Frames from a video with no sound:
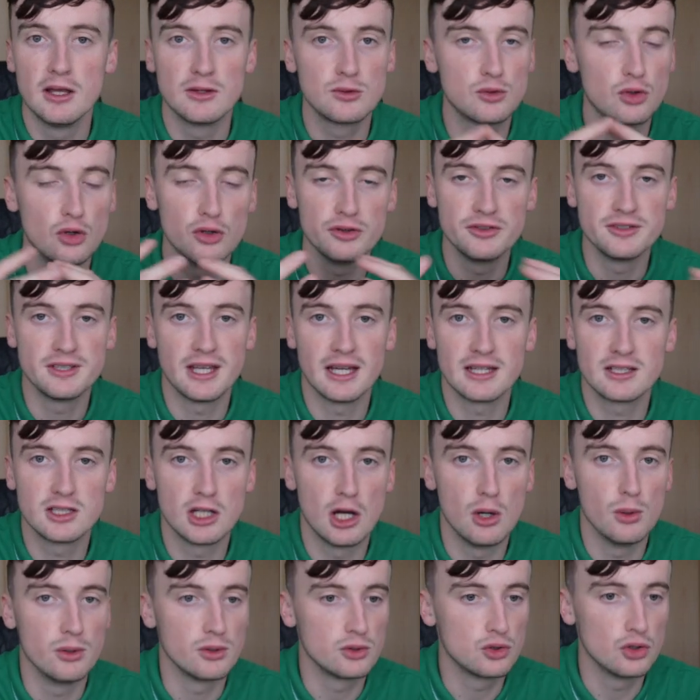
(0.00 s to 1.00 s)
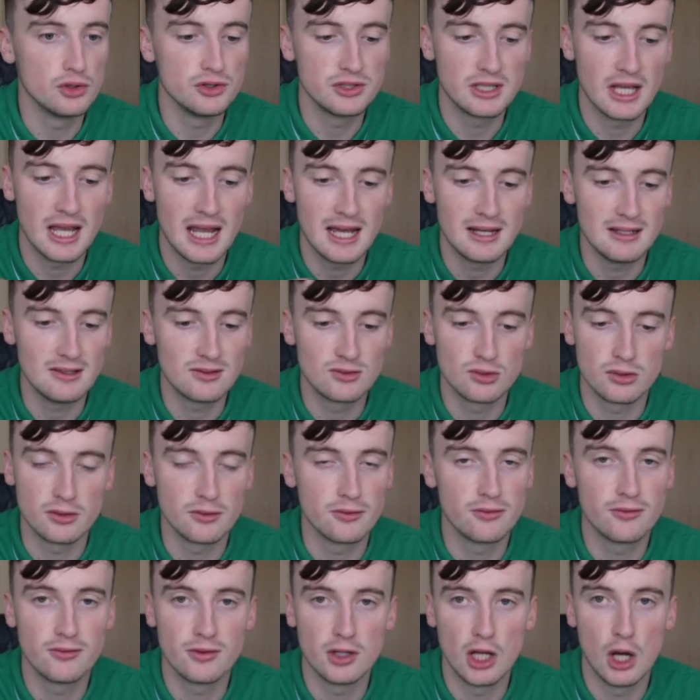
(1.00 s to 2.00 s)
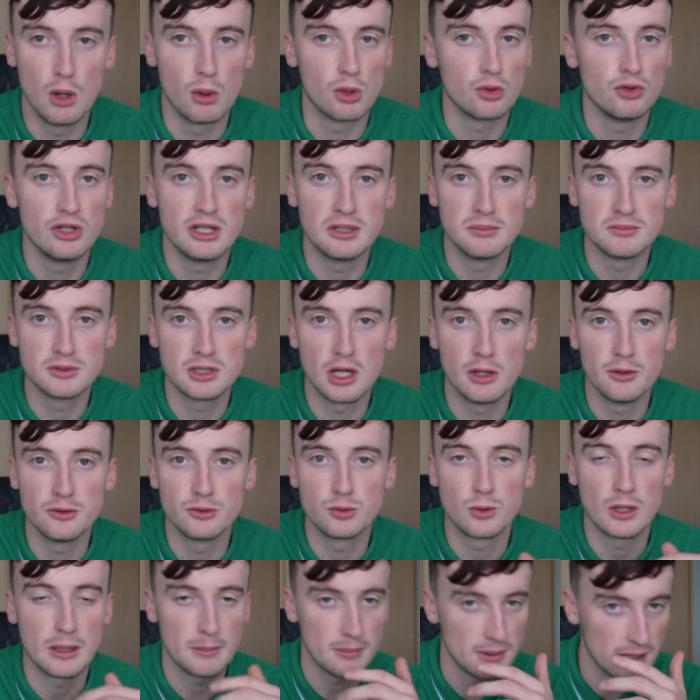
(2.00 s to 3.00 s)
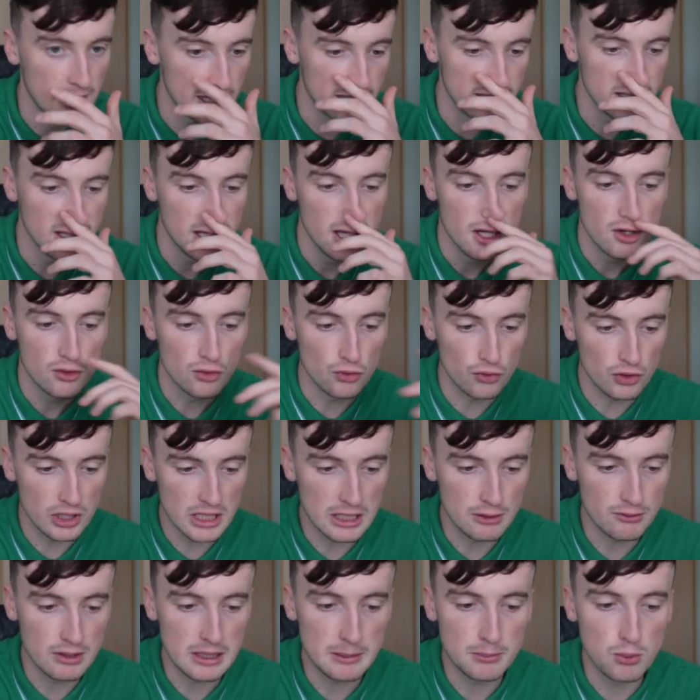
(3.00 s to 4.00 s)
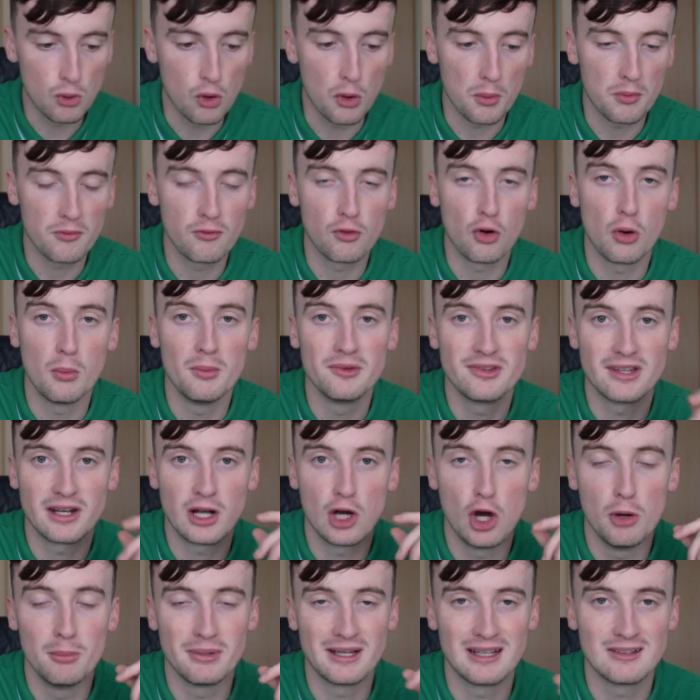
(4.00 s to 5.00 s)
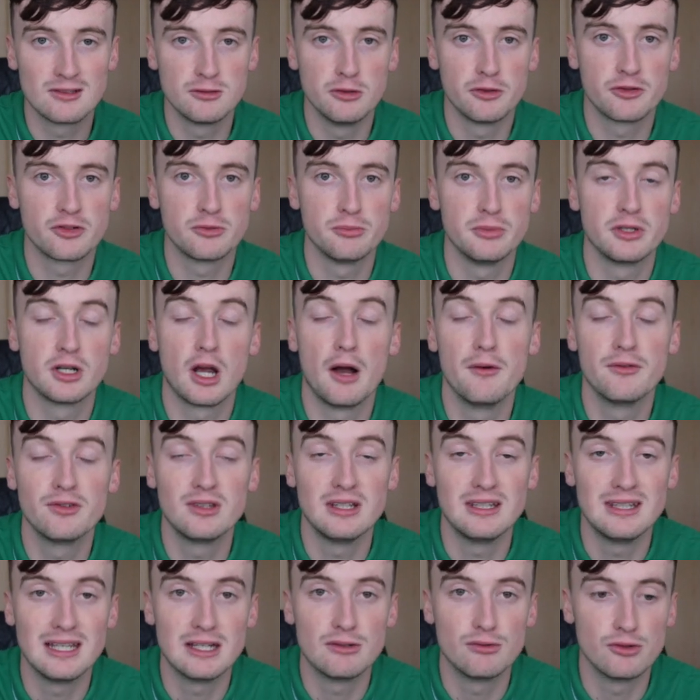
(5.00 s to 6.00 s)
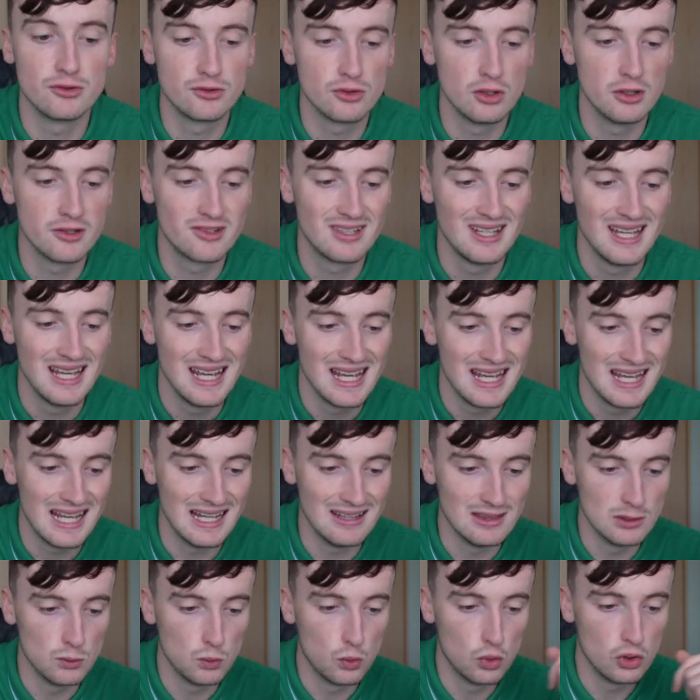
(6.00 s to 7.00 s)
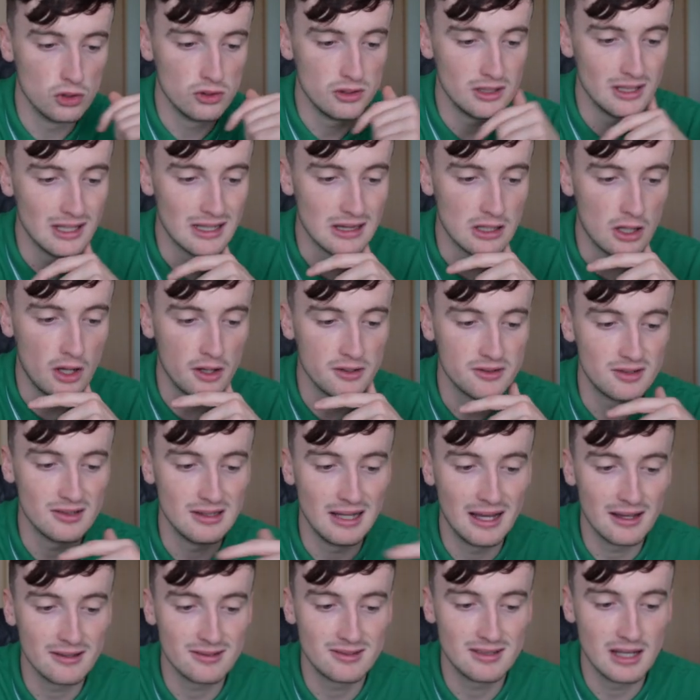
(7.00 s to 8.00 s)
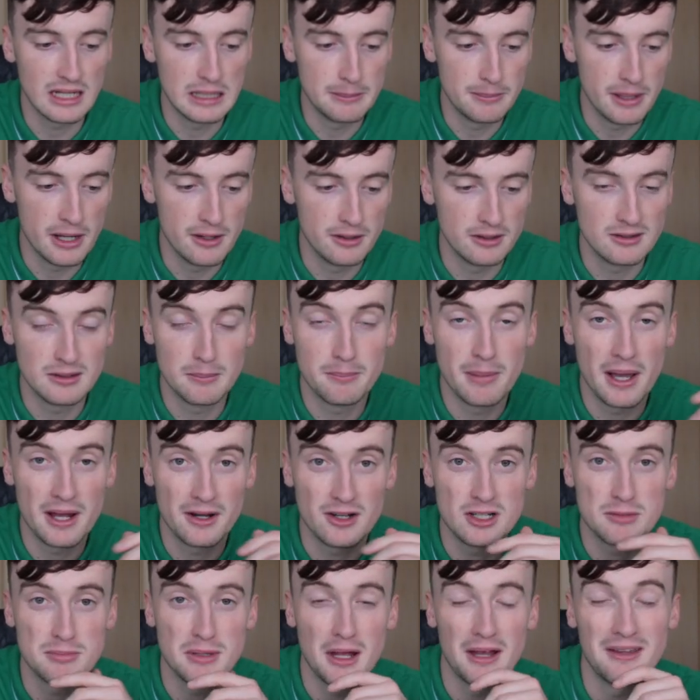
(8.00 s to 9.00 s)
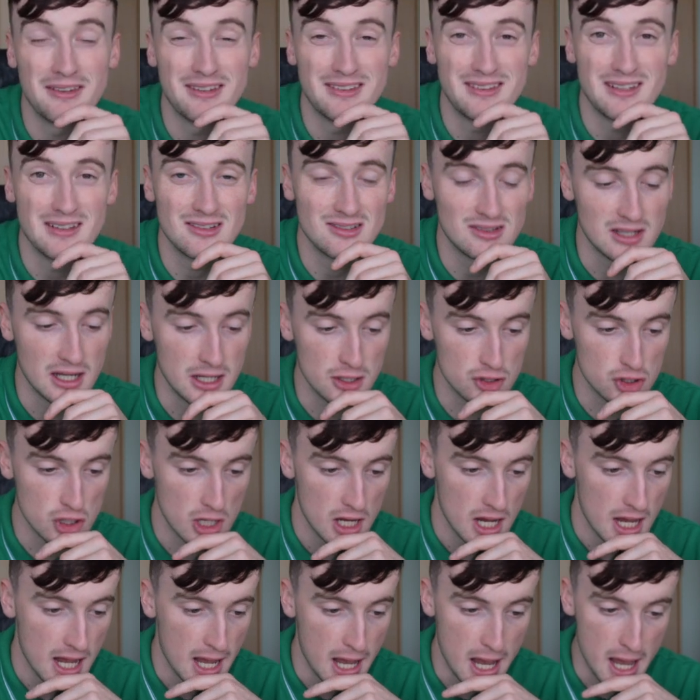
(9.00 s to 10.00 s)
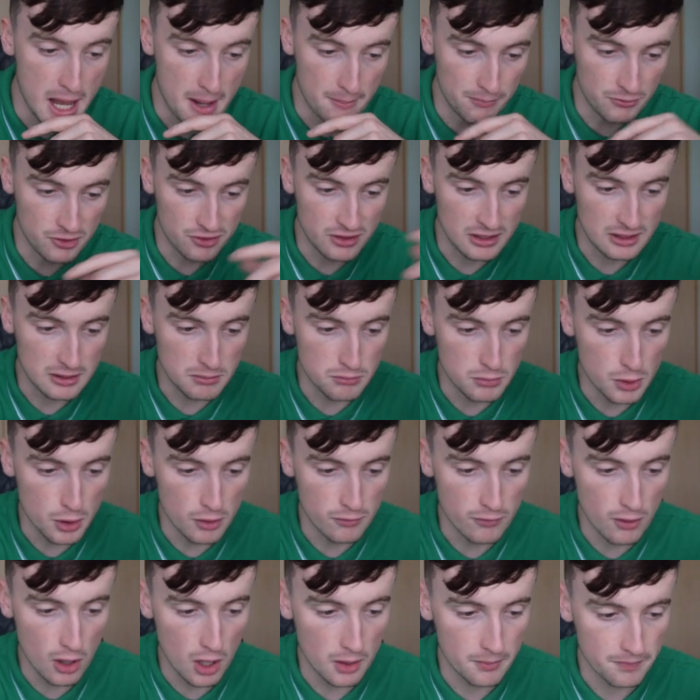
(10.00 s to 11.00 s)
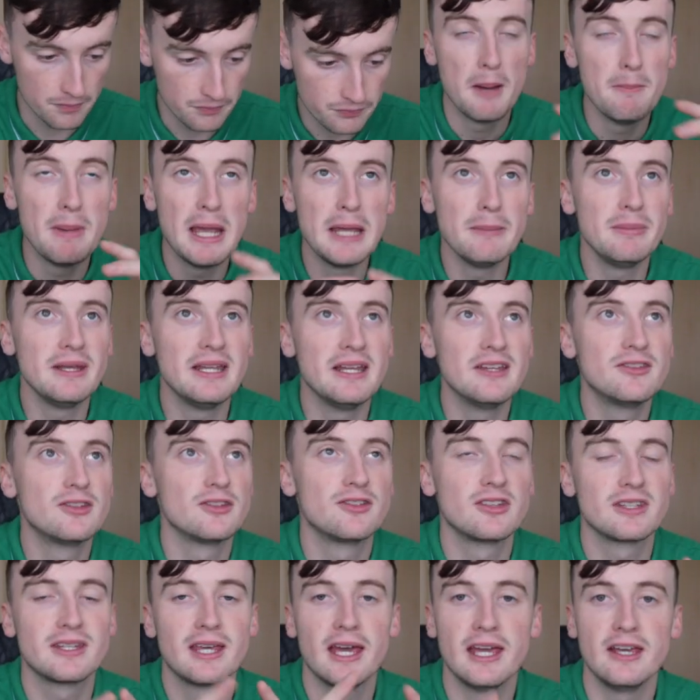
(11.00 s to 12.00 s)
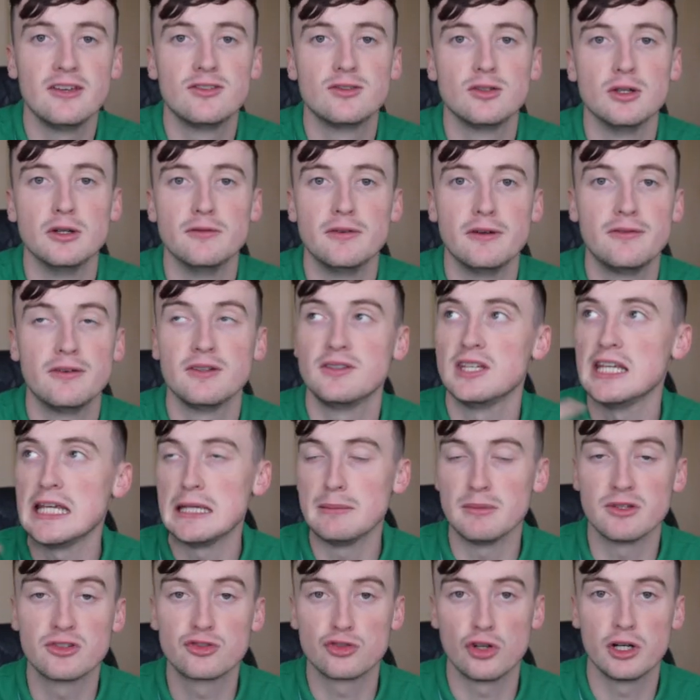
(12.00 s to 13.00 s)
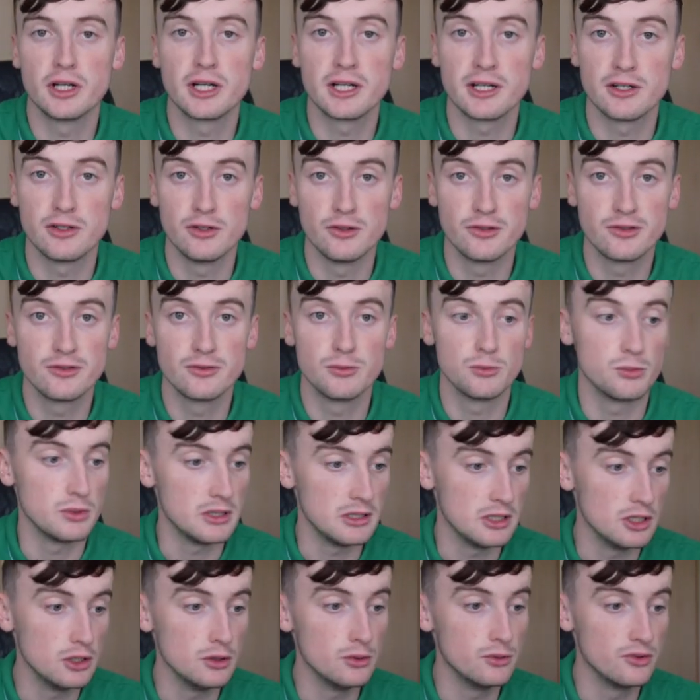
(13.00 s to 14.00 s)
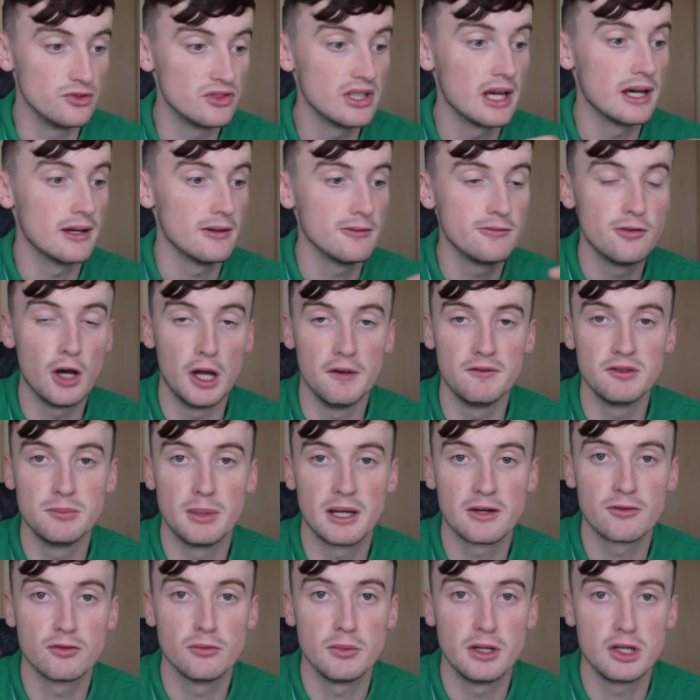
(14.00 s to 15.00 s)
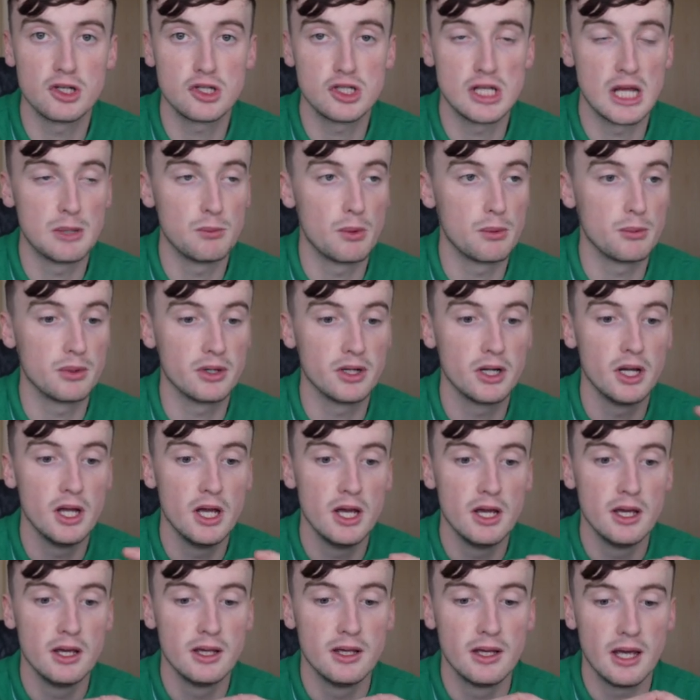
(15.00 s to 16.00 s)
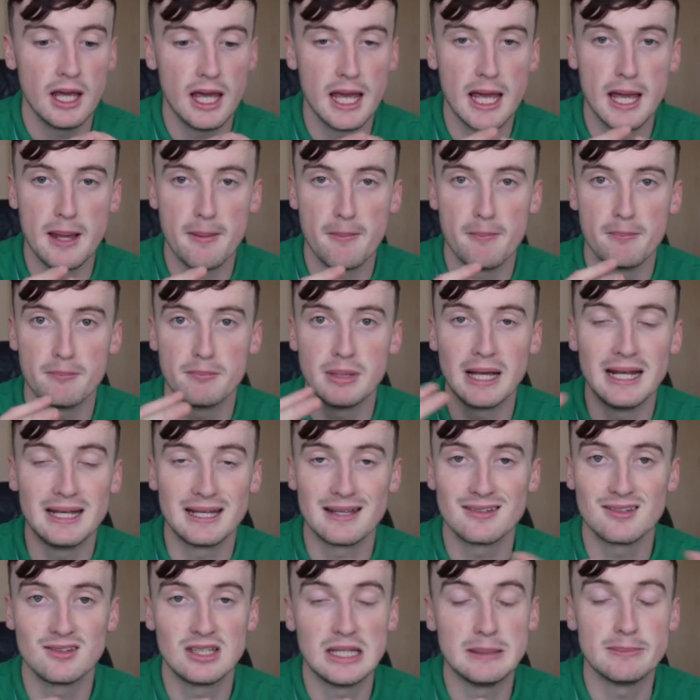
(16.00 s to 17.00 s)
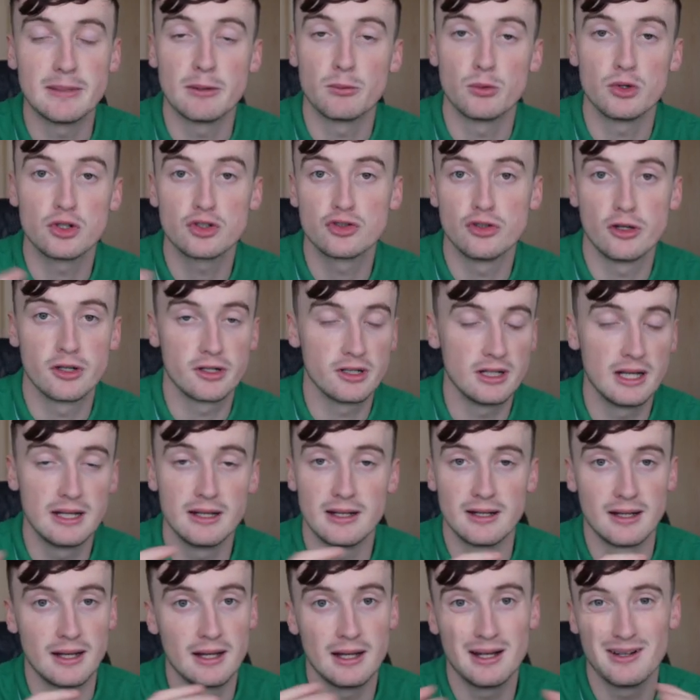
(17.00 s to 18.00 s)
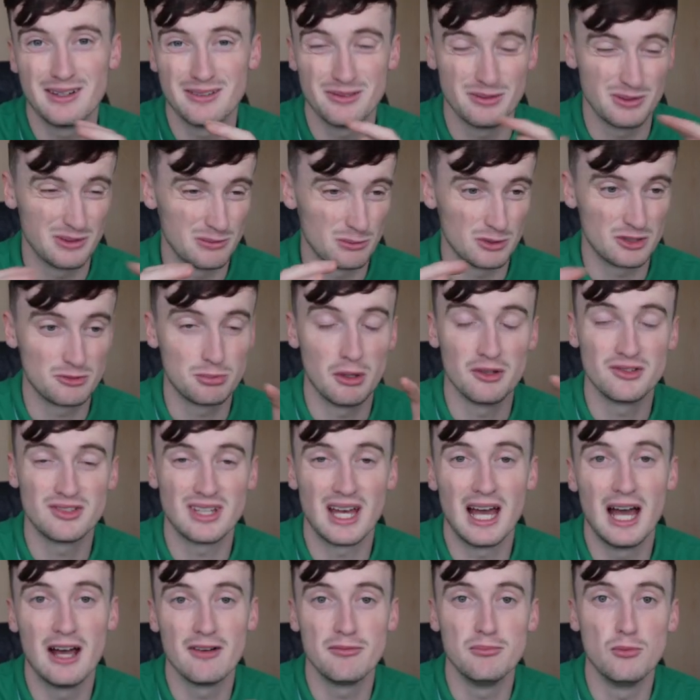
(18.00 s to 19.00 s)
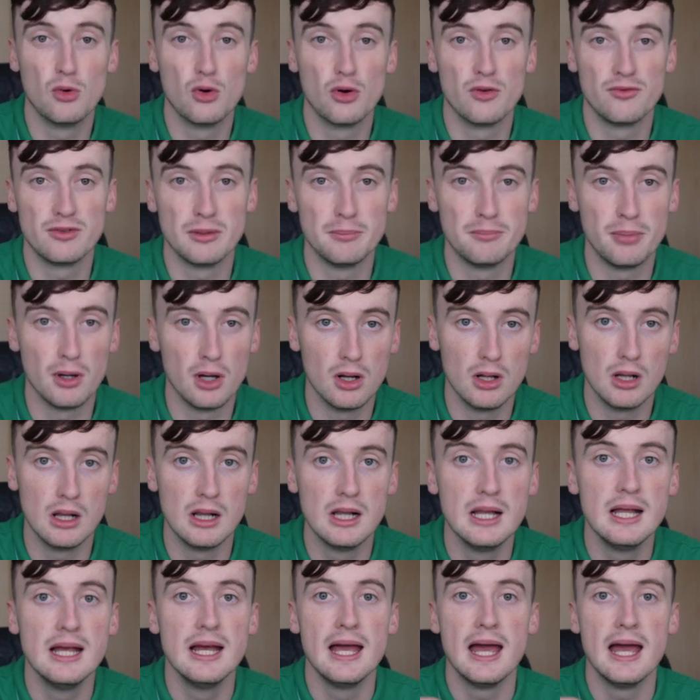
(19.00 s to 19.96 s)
Couldn't get going, couldn't get any sort of flow or rhythm going to our play. Really poor performance at home against Luxembourg. Obviously did result in the 1-0 loss. The less said about it, the better, to be honest, at this stage. Just need to move on. And maybe it is just a case of, if a team is stronger than us, we use that 5 at the back formation. I remember playing against a team that we're stronger than, and we're supposed to have more of the ball,